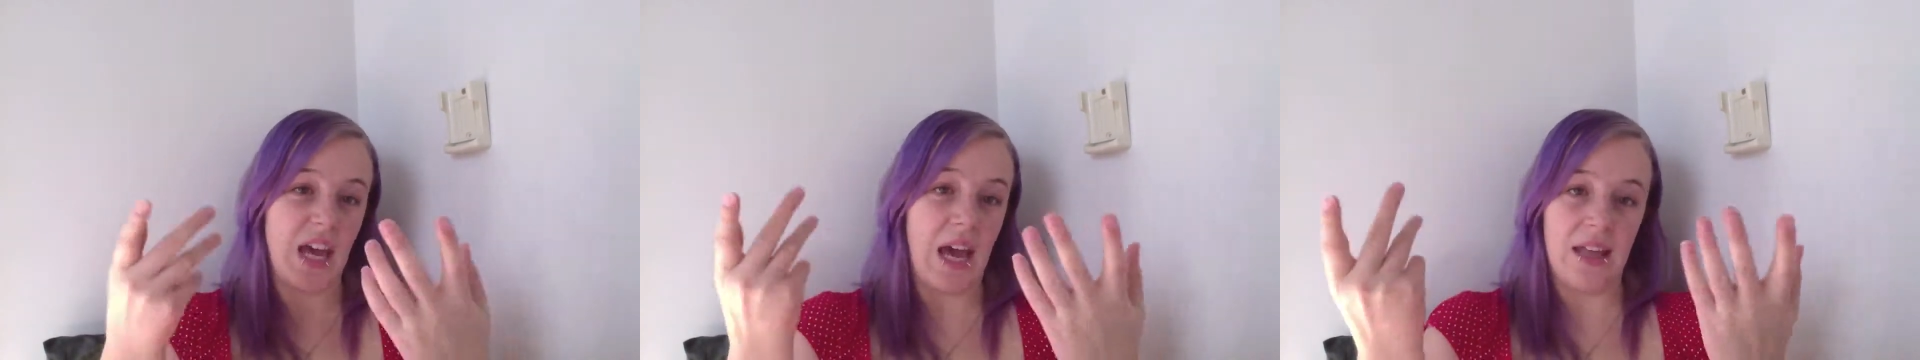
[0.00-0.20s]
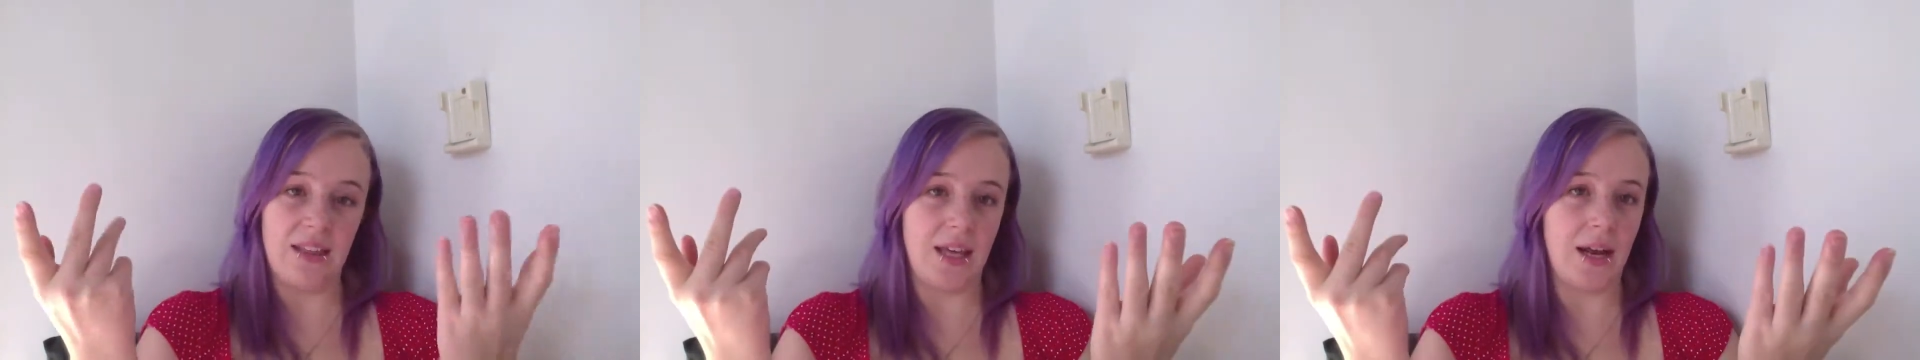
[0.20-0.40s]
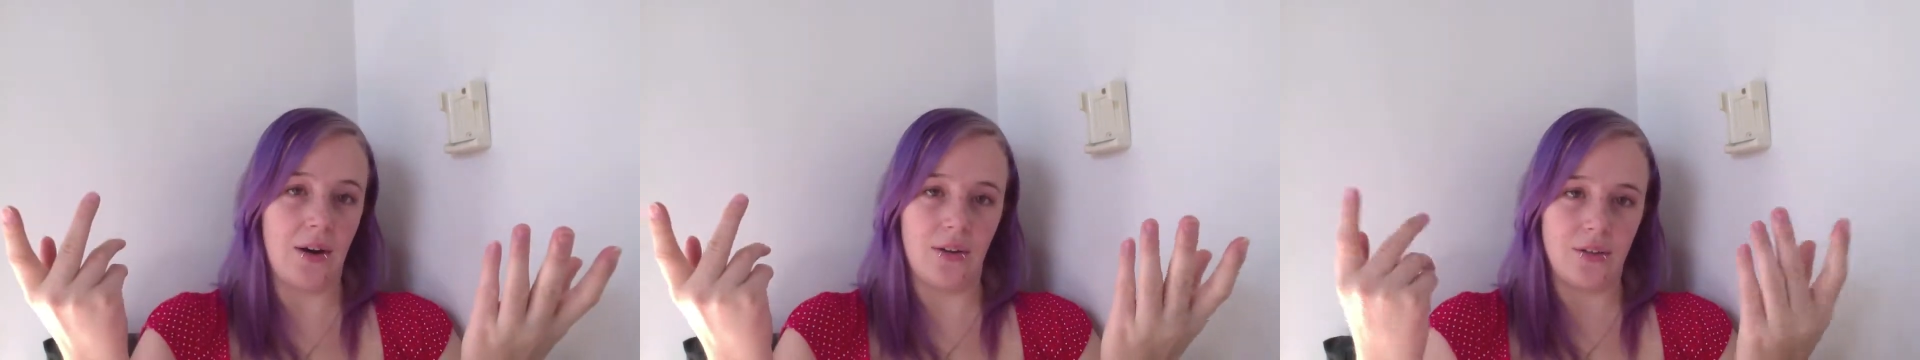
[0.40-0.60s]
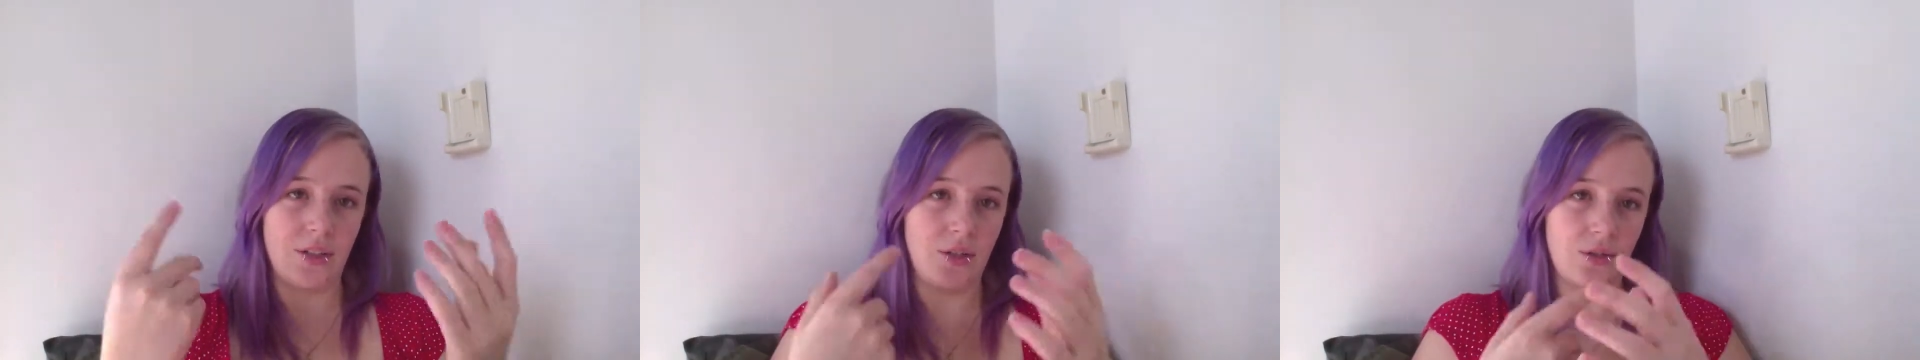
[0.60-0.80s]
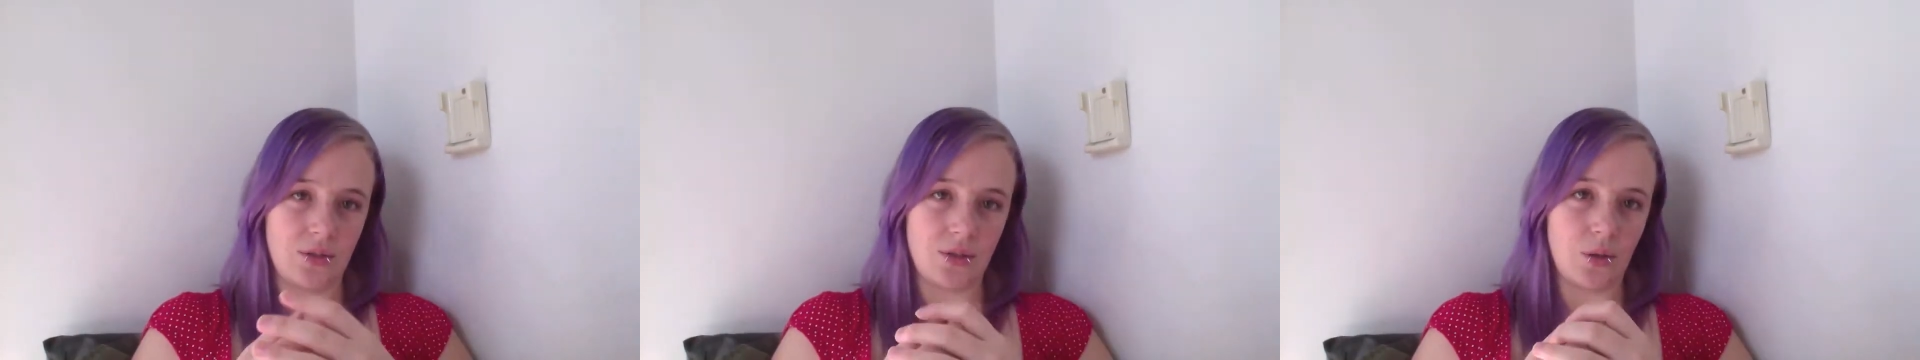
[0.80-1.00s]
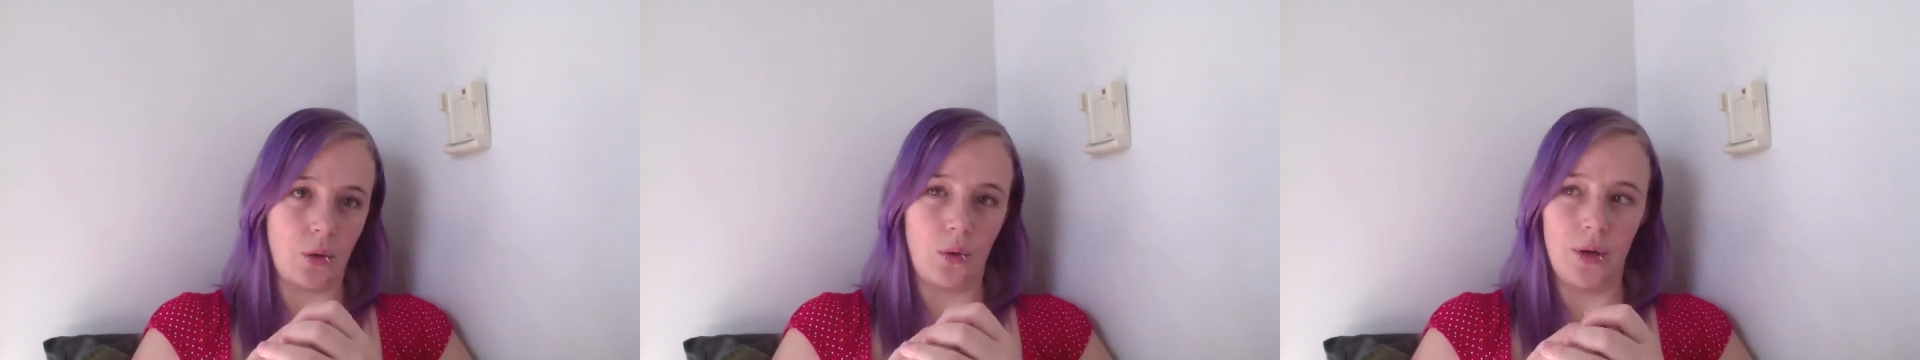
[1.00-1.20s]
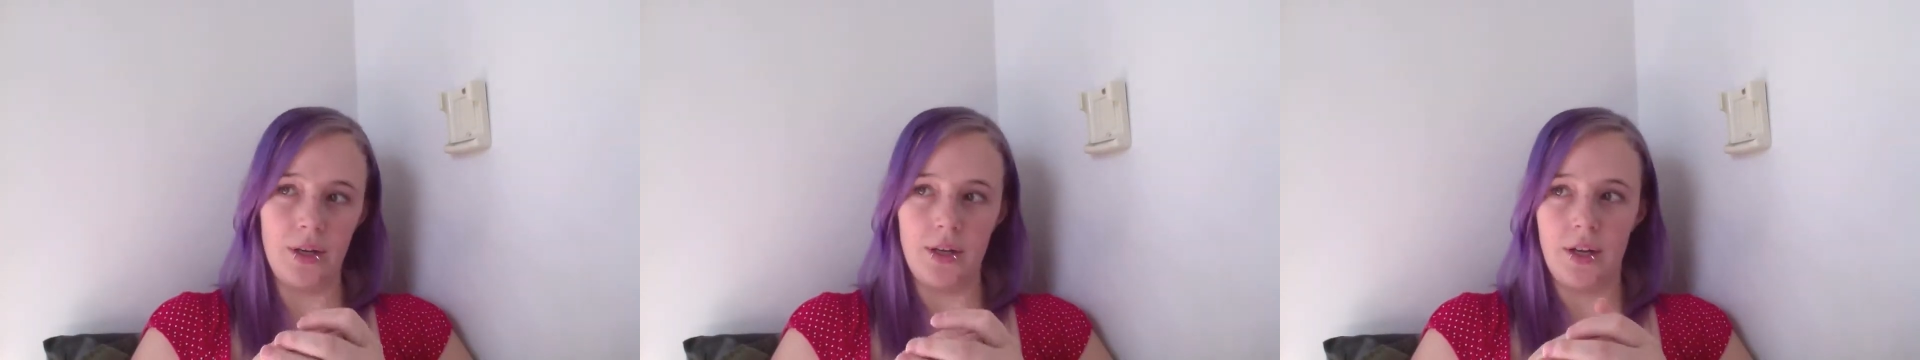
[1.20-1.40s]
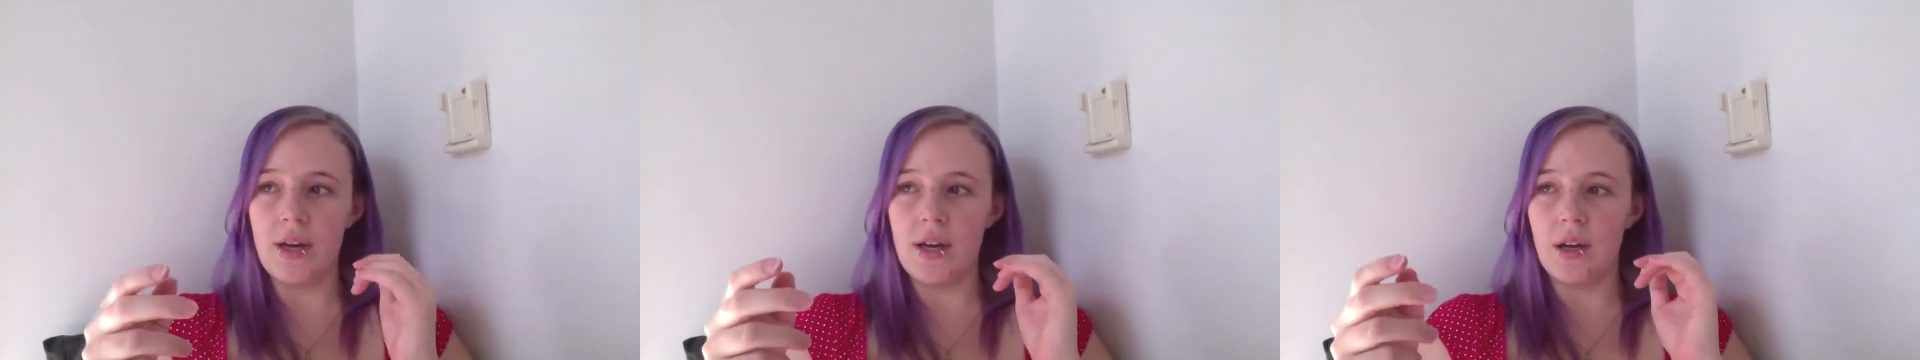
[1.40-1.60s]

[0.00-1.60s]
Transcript: add that onto your score.